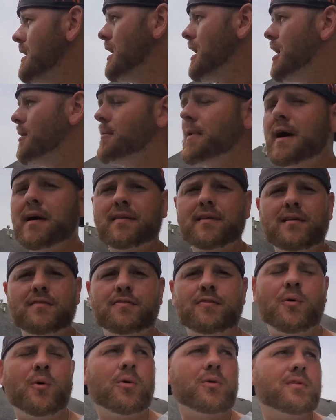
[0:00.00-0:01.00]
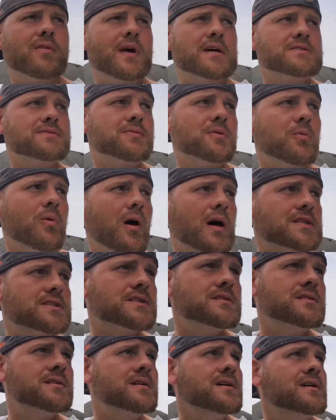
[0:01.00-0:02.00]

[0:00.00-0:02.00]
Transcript: I'm Anthony Ford. Thanks for watching.